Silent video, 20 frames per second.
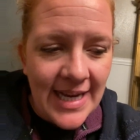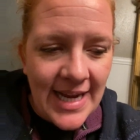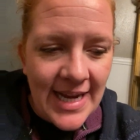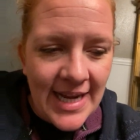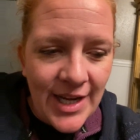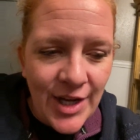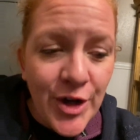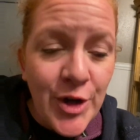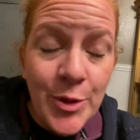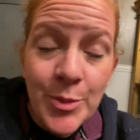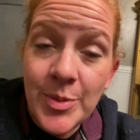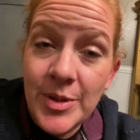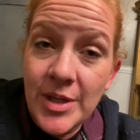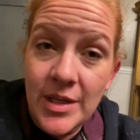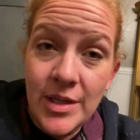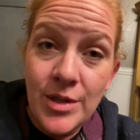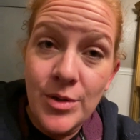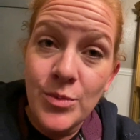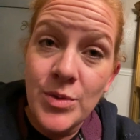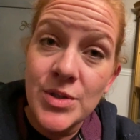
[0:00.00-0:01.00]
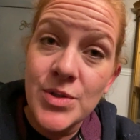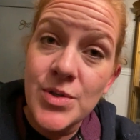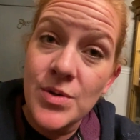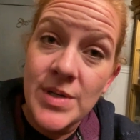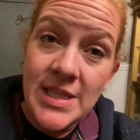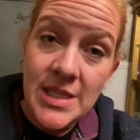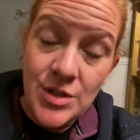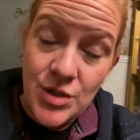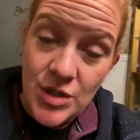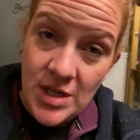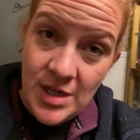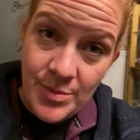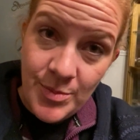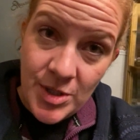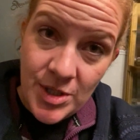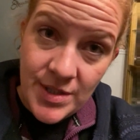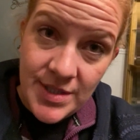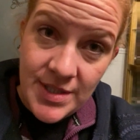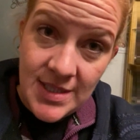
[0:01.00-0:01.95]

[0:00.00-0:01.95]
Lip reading: I hope that you will join the John Birch